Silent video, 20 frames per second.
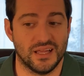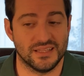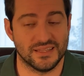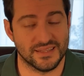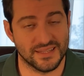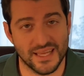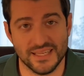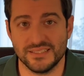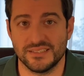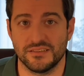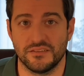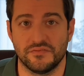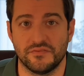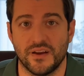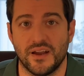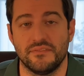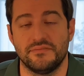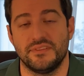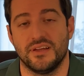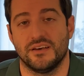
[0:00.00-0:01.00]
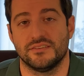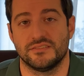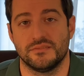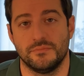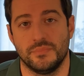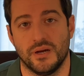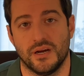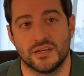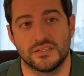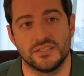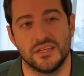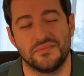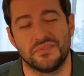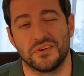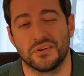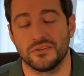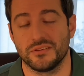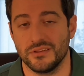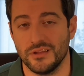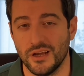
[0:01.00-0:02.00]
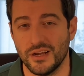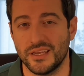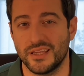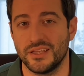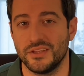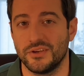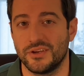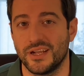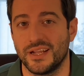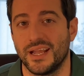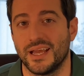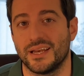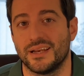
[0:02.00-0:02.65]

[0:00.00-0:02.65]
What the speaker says: less than 5,000 bucks. If you're lucky, you could get an